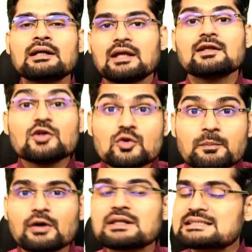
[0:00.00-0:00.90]
in new
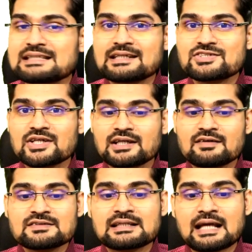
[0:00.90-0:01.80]
policy
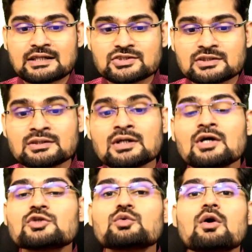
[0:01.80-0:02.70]
initiatives and action
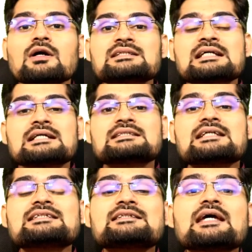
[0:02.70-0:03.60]
towards
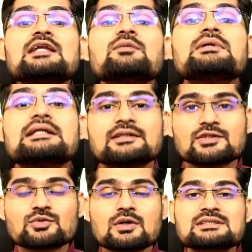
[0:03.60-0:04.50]
sustainability,
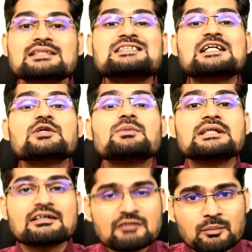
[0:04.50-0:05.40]
towards sustainable
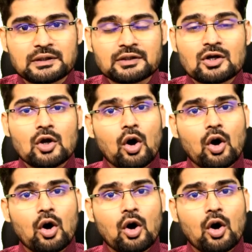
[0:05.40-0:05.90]
development.